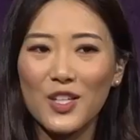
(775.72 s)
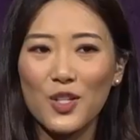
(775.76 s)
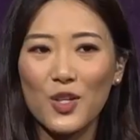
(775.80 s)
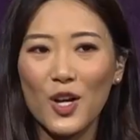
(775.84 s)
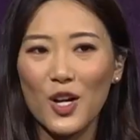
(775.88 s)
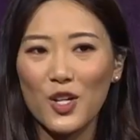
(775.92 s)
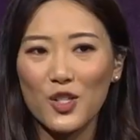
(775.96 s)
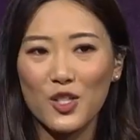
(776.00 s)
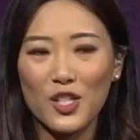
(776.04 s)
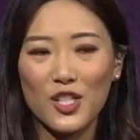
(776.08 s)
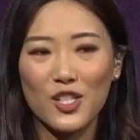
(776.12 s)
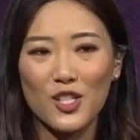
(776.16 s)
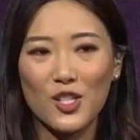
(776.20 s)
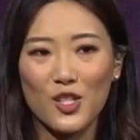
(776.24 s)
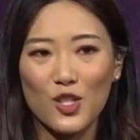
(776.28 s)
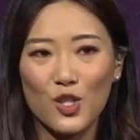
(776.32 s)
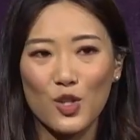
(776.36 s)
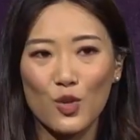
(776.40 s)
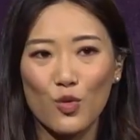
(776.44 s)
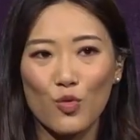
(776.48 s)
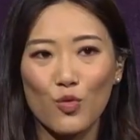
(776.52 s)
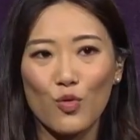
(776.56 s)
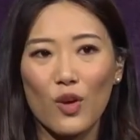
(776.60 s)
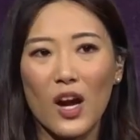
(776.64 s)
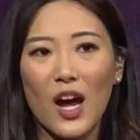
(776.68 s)
you actually
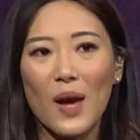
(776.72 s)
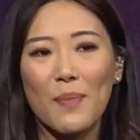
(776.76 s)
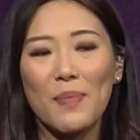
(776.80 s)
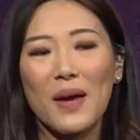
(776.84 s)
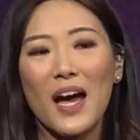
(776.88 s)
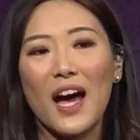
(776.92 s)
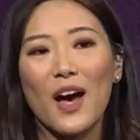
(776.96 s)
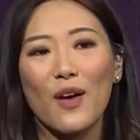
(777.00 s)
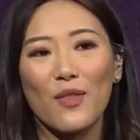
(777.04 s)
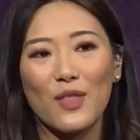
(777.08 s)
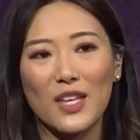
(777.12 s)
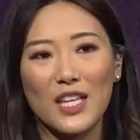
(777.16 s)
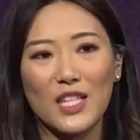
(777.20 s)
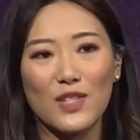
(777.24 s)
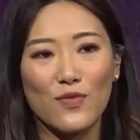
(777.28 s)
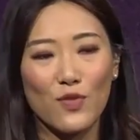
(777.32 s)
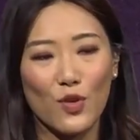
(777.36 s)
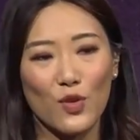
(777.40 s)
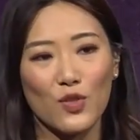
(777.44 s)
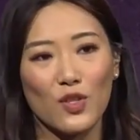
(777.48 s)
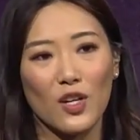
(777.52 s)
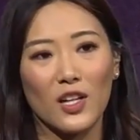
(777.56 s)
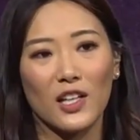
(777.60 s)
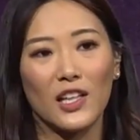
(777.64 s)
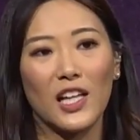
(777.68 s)
describe how these
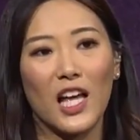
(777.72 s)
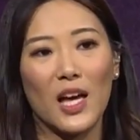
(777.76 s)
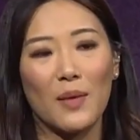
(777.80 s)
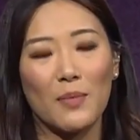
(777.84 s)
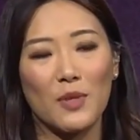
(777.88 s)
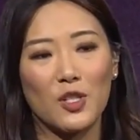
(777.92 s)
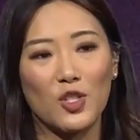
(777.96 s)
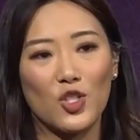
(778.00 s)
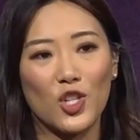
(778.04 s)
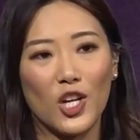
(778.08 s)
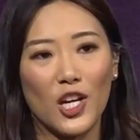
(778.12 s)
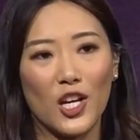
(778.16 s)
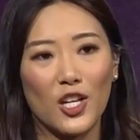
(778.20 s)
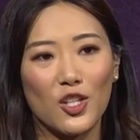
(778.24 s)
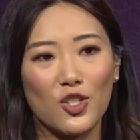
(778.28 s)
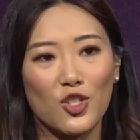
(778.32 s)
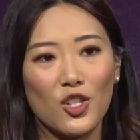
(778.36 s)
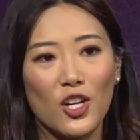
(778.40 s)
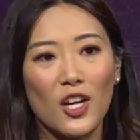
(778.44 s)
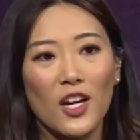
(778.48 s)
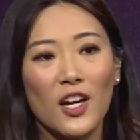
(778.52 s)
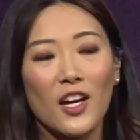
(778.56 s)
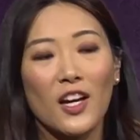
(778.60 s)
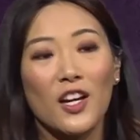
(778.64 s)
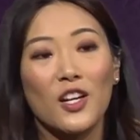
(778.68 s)
views on climate change
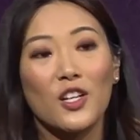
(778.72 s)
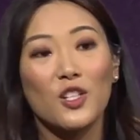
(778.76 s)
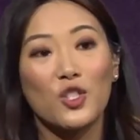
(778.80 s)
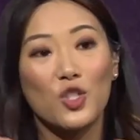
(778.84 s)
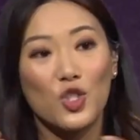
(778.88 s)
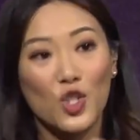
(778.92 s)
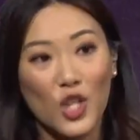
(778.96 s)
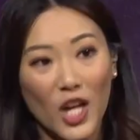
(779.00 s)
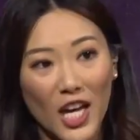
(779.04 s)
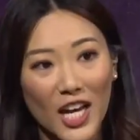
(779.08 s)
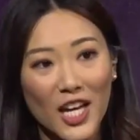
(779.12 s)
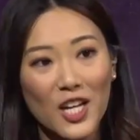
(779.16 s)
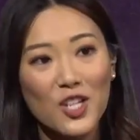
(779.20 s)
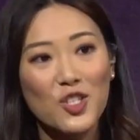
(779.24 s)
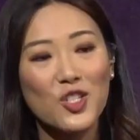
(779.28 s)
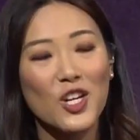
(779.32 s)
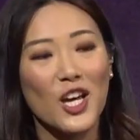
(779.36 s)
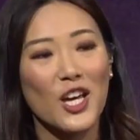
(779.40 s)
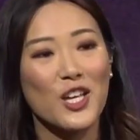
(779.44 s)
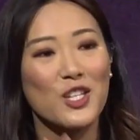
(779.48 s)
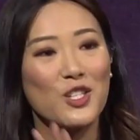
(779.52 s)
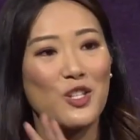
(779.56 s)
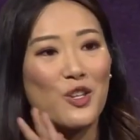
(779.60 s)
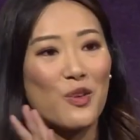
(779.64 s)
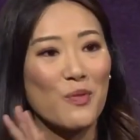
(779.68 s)

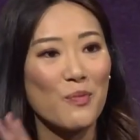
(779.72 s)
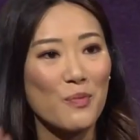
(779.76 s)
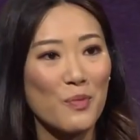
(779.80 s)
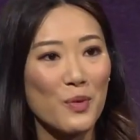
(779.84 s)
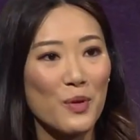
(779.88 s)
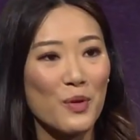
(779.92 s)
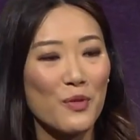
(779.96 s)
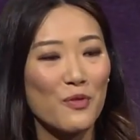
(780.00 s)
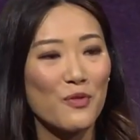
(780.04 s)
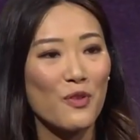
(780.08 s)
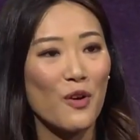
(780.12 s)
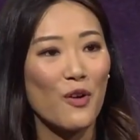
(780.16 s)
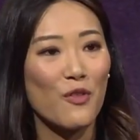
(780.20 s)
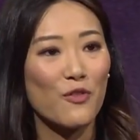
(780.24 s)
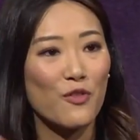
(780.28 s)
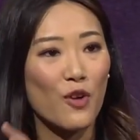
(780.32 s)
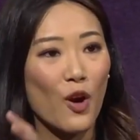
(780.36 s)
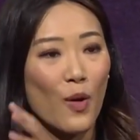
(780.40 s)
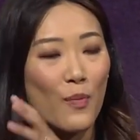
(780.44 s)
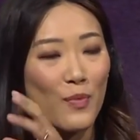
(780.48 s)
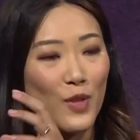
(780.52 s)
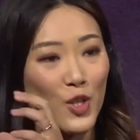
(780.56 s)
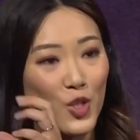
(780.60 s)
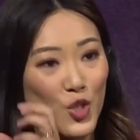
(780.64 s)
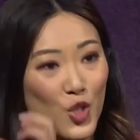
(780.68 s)
as you move
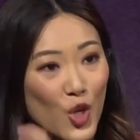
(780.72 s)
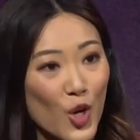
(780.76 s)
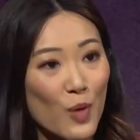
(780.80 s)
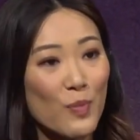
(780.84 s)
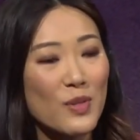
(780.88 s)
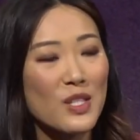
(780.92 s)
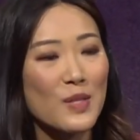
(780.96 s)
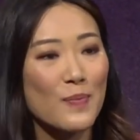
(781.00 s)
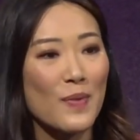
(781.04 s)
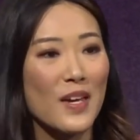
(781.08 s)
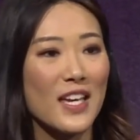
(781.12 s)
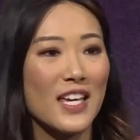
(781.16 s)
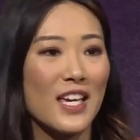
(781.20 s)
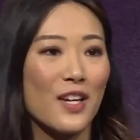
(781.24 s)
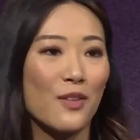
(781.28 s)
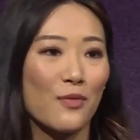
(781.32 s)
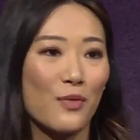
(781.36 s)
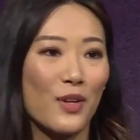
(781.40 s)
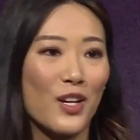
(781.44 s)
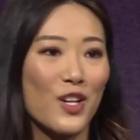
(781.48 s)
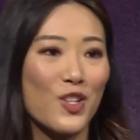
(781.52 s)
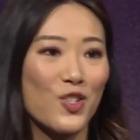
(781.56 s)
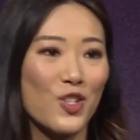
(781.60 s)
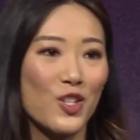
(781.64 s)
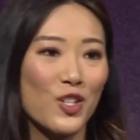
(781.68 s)
from the German-speaking
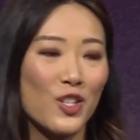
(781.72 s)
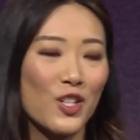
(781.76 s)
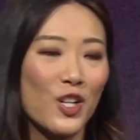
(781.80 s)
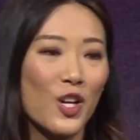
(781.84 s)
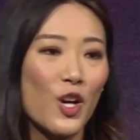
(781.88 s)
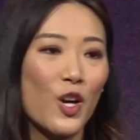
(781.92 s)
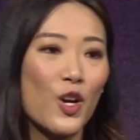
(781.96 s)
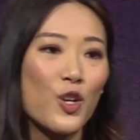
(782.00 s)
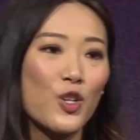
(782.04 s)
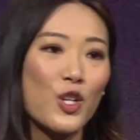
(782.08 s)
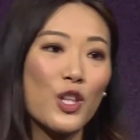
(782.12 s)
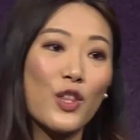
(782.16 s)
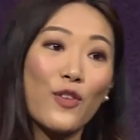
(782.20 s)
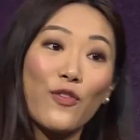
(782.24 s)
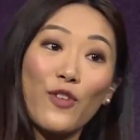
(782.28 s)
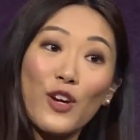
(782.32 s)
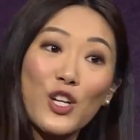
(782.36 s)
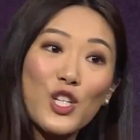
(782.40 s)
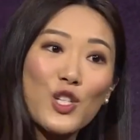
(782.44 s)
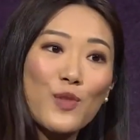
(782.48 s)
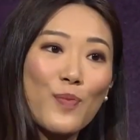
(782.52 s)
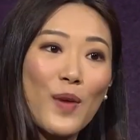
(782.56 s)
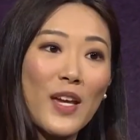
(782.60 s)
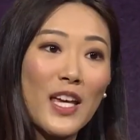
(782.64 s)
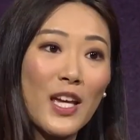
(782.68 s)
region to the
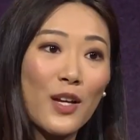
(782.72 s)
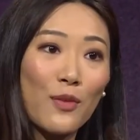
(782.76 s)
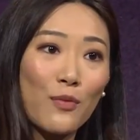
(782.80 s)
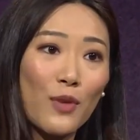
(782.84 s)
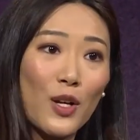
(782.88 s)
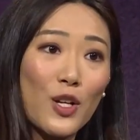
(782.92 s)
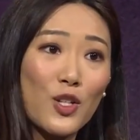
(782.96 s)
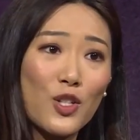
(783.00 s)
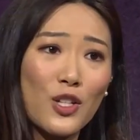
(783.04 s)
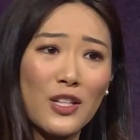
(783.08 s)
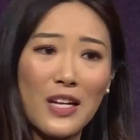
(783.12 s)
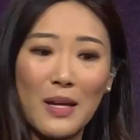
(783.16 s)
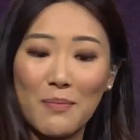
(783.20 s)
French-speaking region?